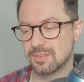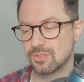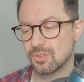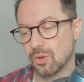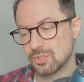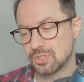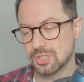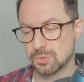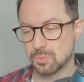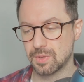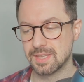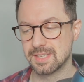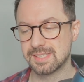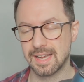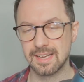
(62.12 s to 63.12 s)
not just
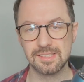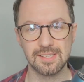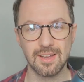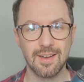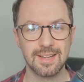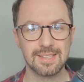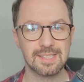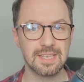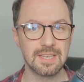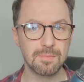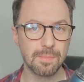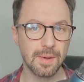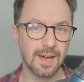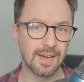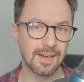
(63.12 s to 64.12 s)
with his anxiety,
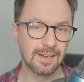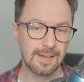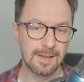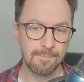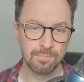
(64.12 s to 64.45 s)
but